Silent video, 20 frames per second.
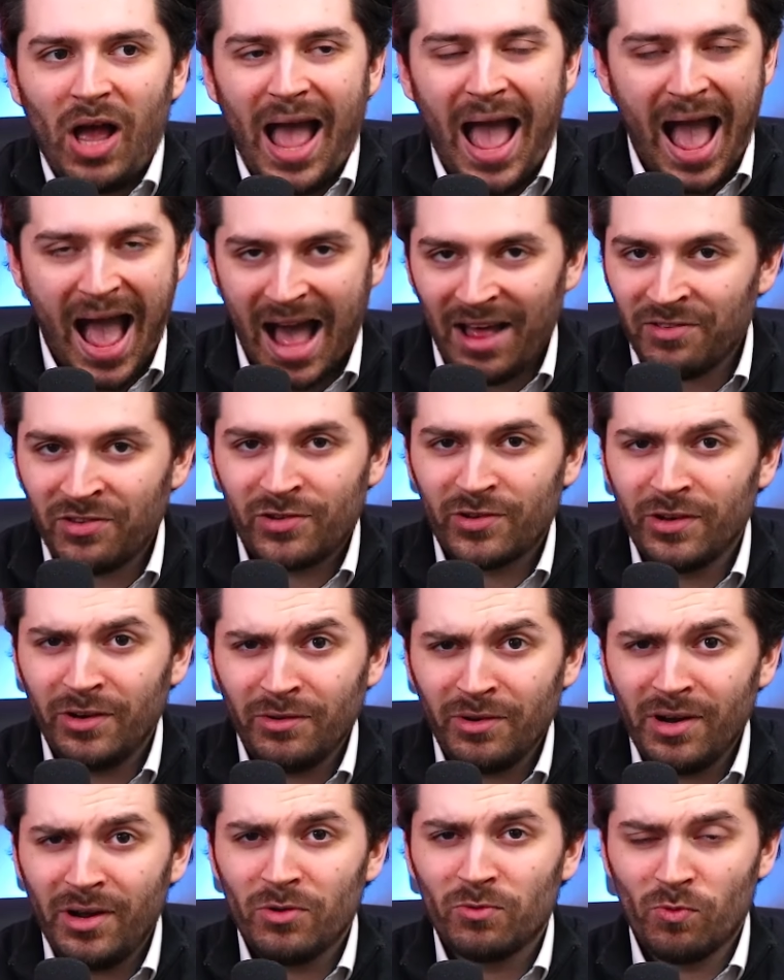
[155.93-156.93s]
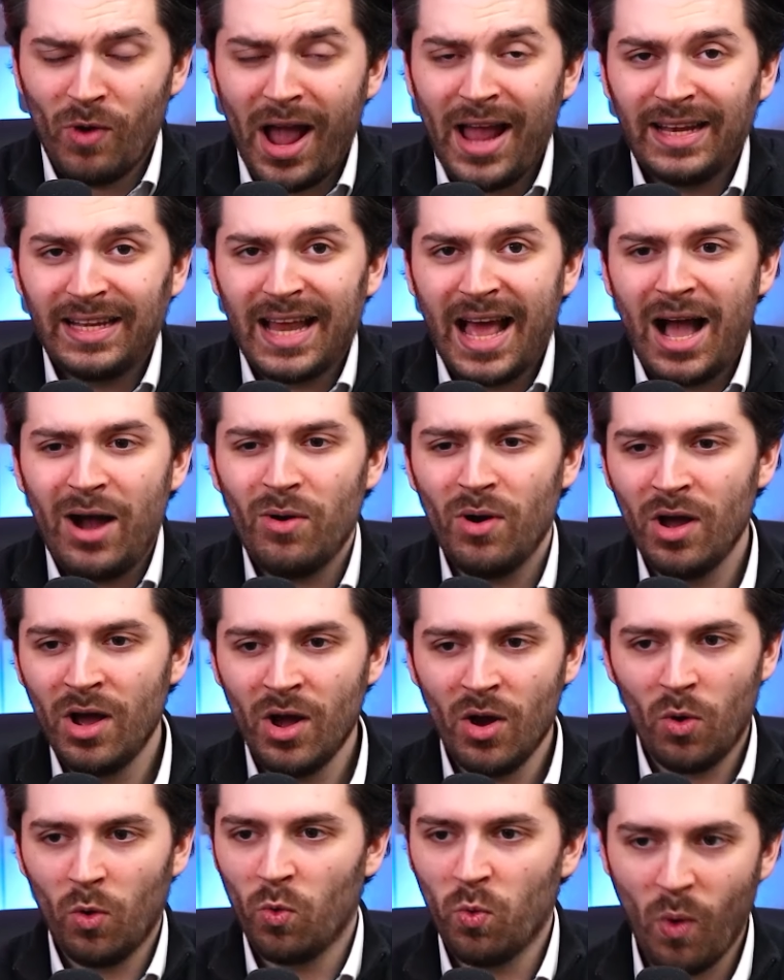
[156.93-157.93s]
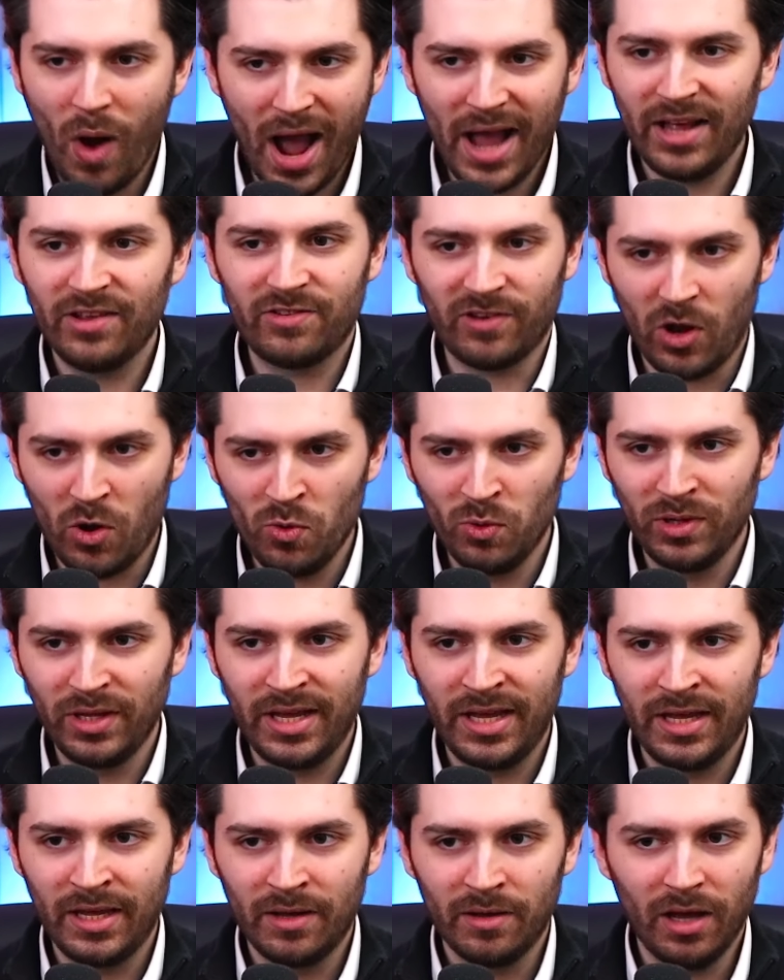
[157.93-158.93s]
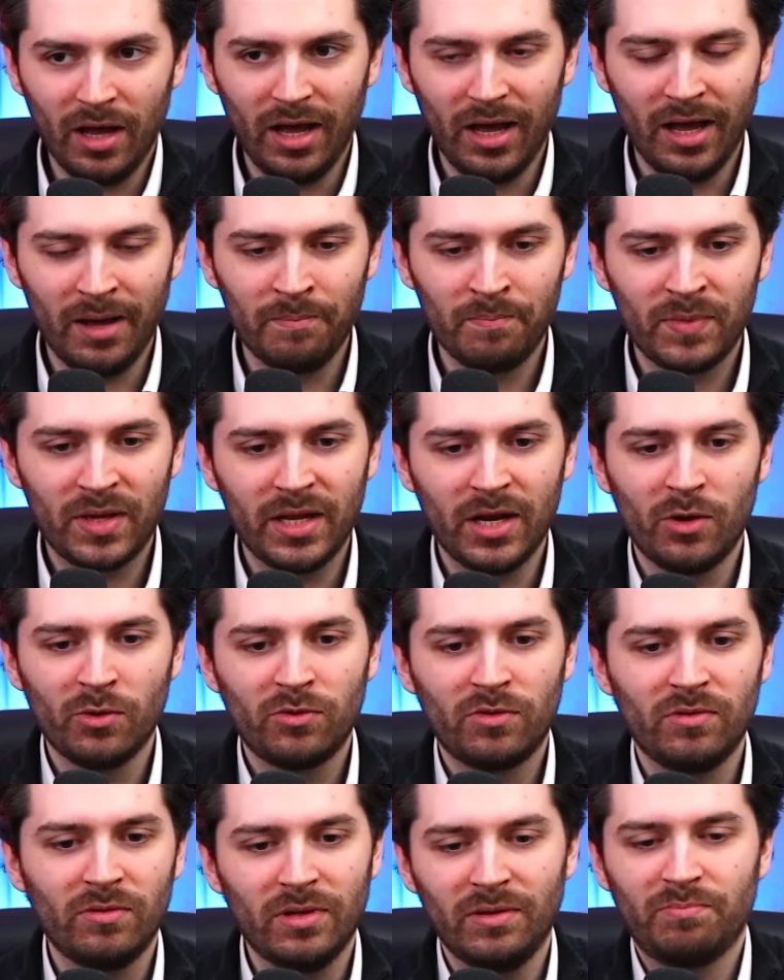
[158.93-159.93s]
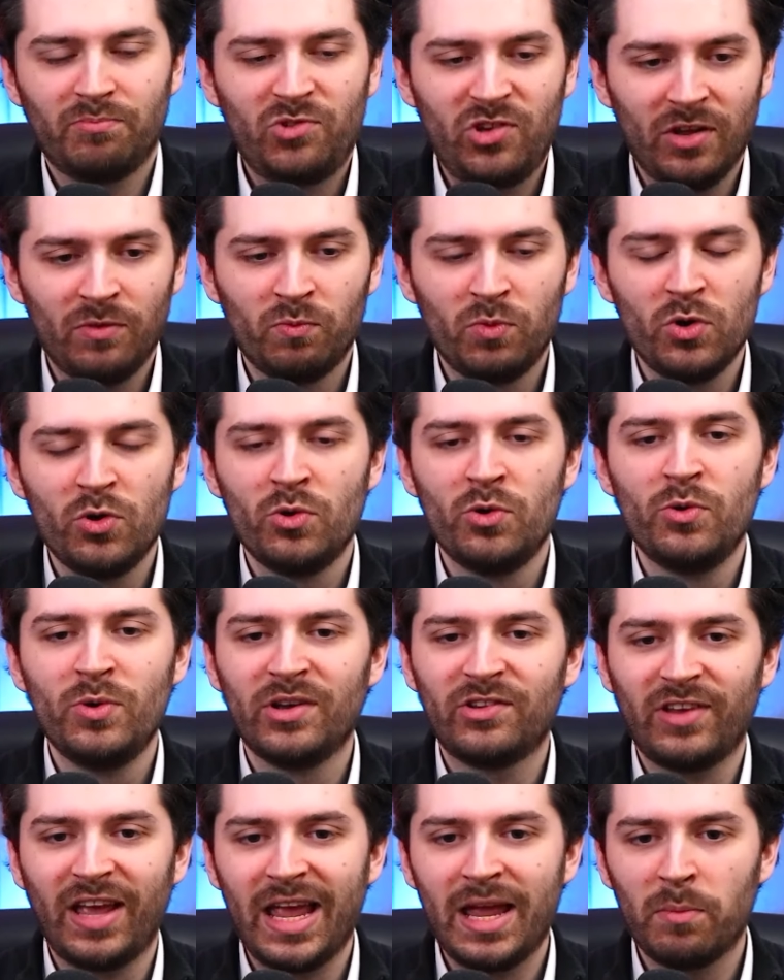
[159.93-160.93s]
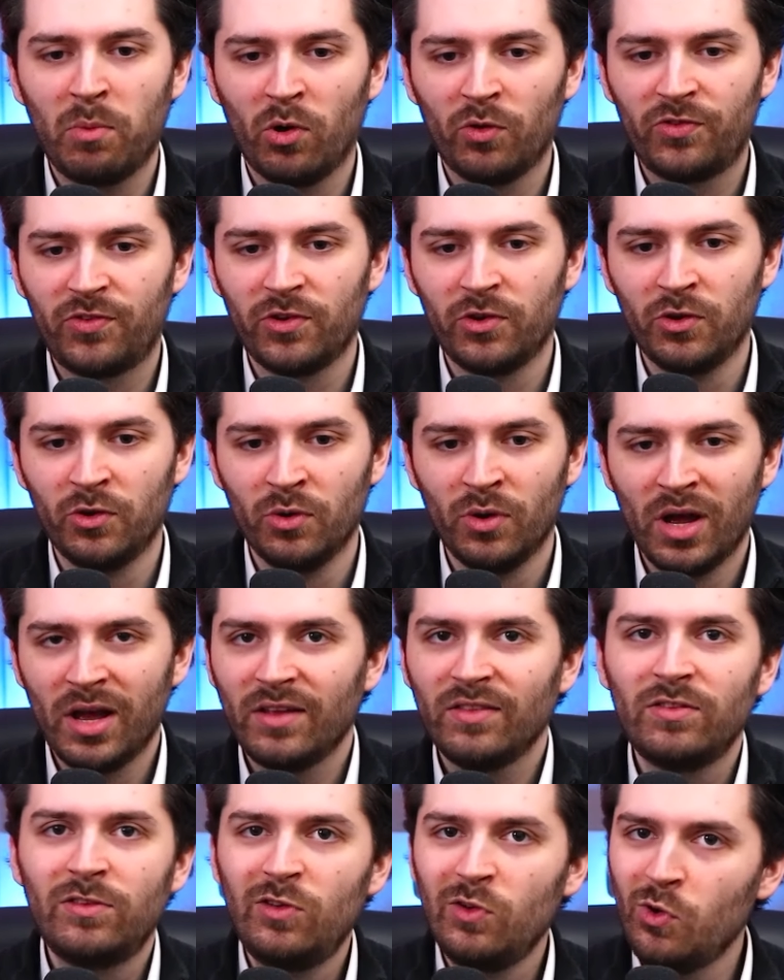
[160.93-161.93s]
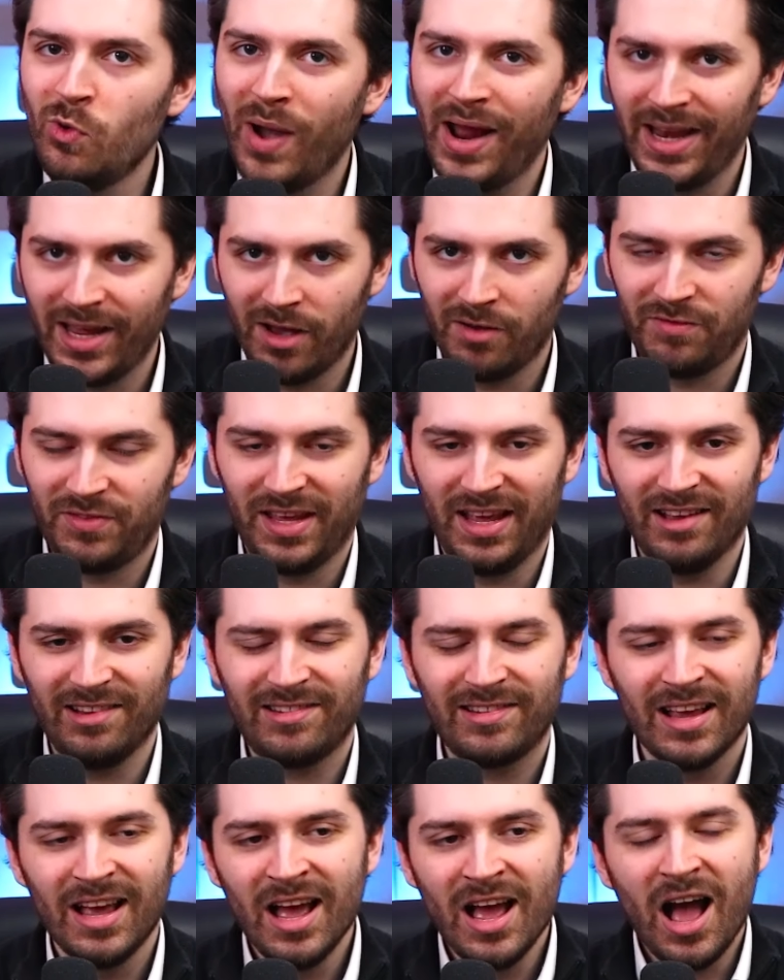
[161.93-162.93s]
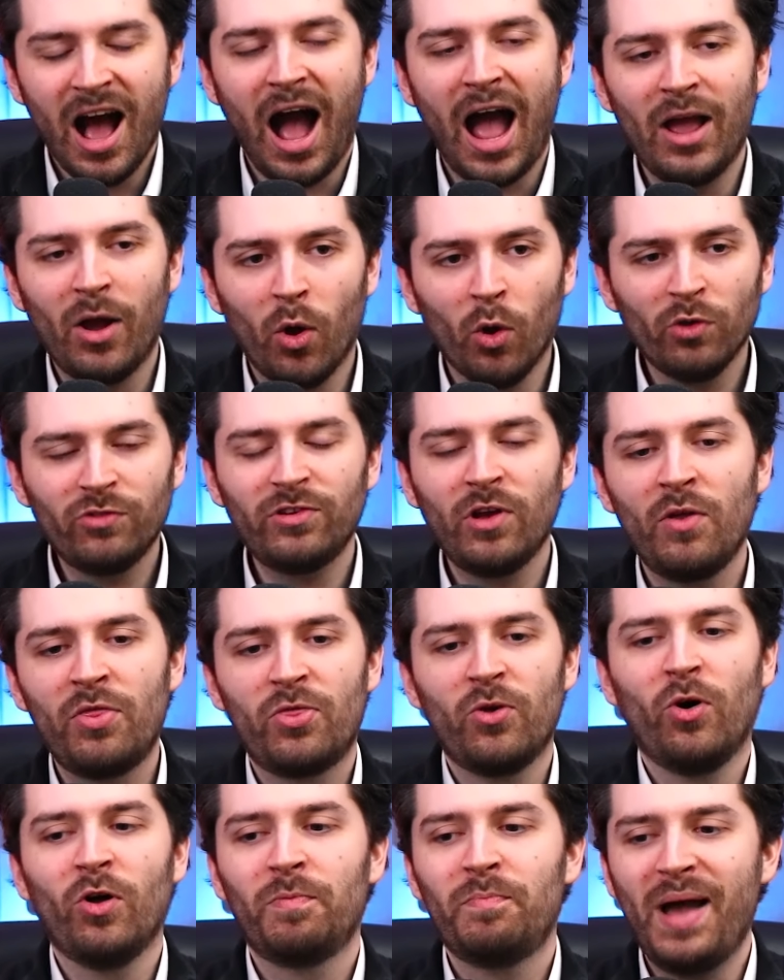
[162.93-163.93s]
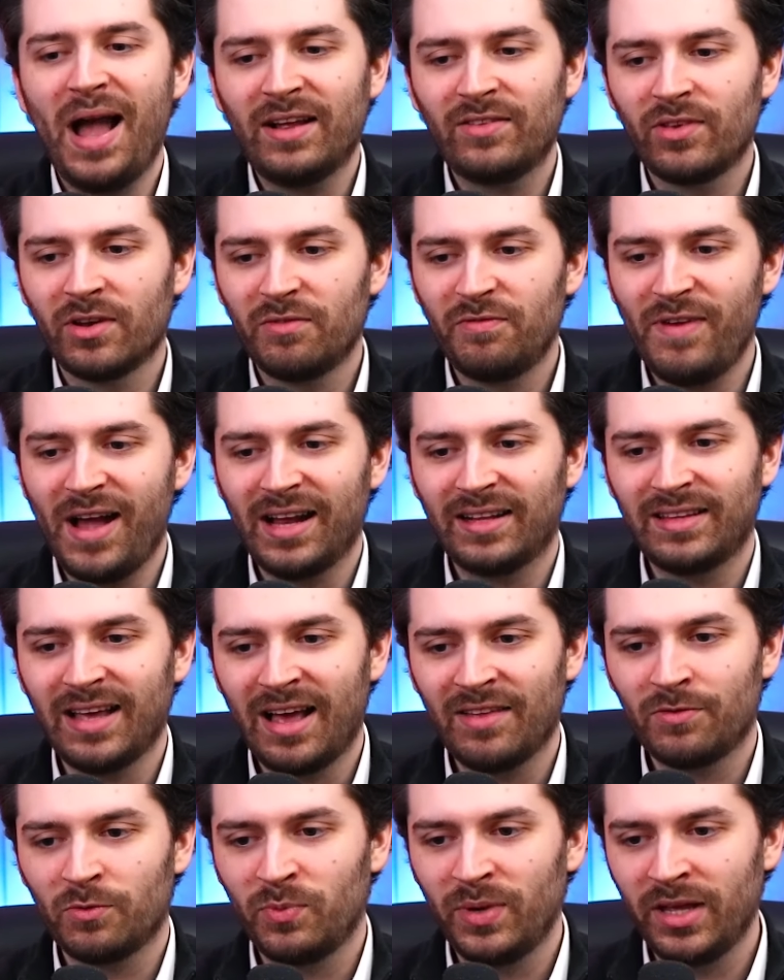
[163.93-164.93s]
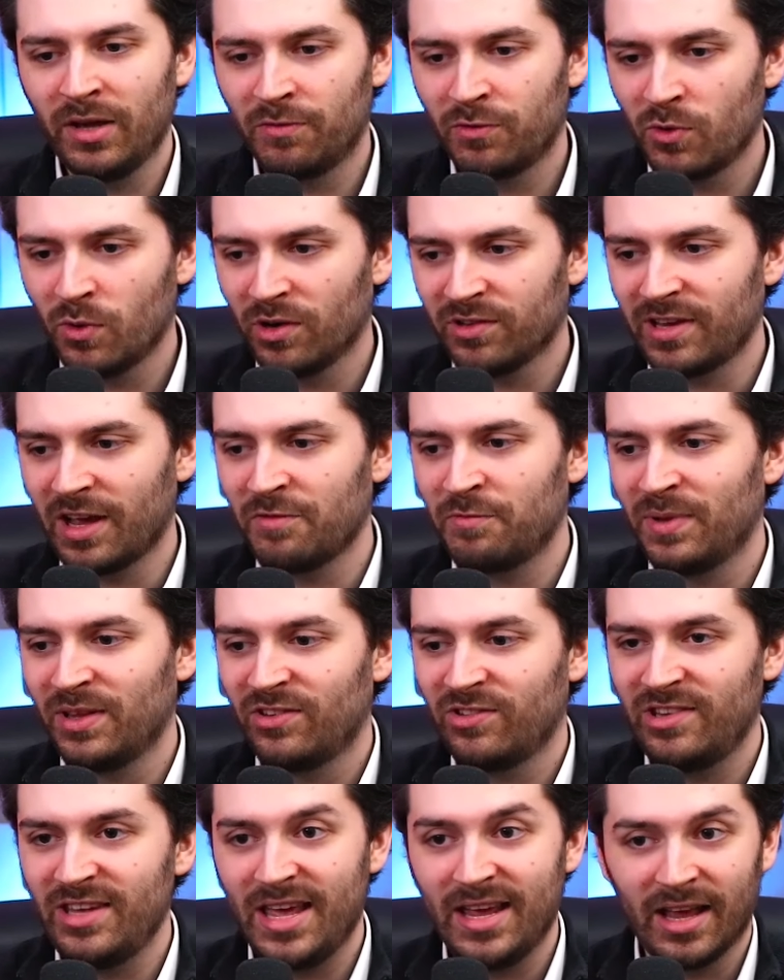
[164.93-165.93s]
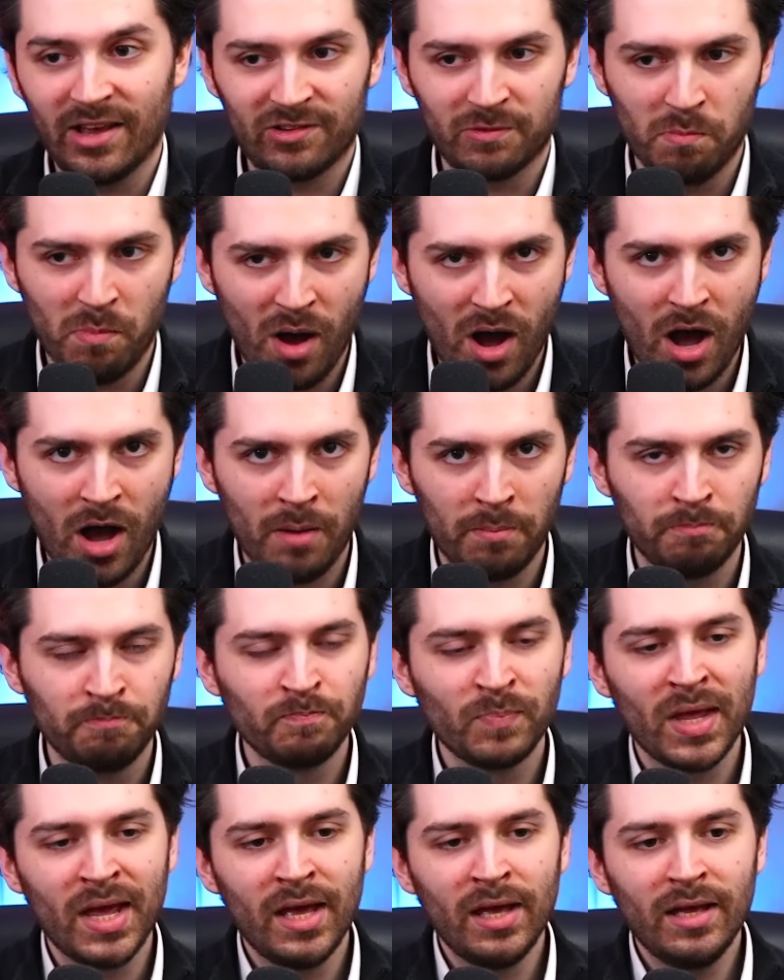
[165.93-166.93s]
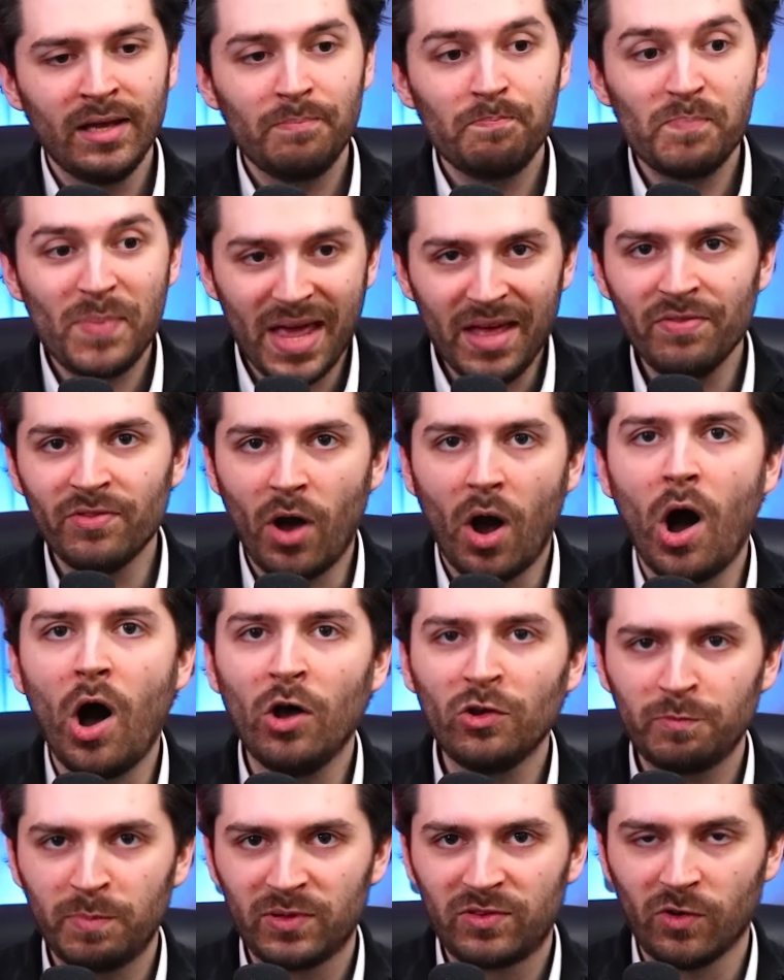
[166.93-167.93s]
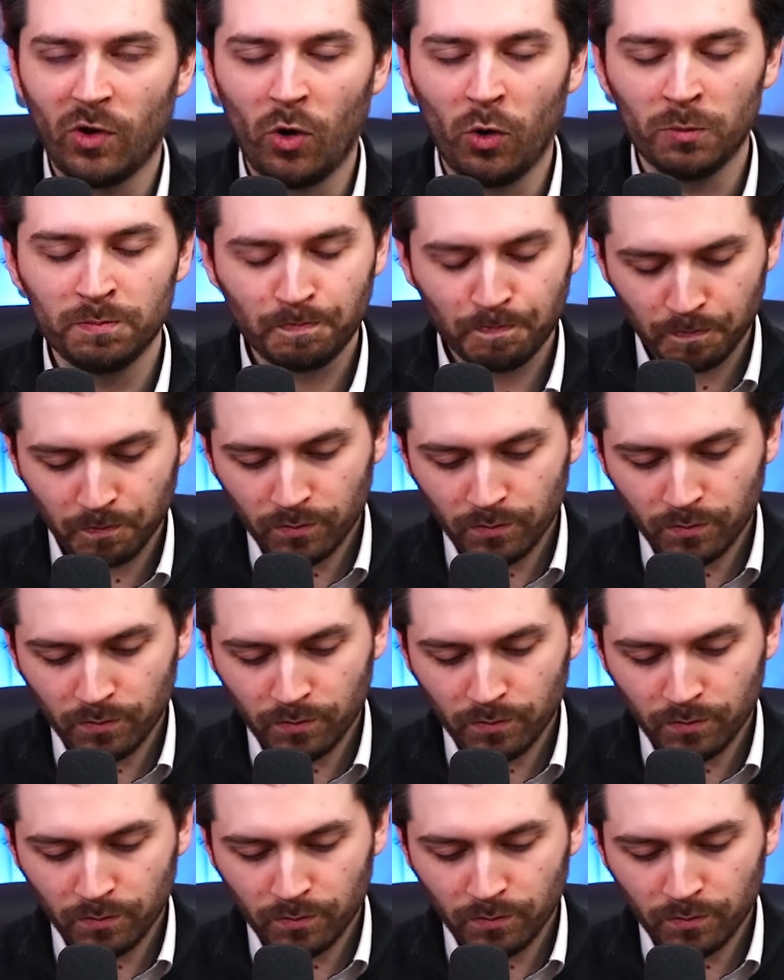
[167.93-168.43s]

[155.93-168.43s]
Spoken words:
answer right now why it's only you know, JIN-WOO who is able to do any of this. I also thought back to the fact that we of course have been seeing his mom in the hospital,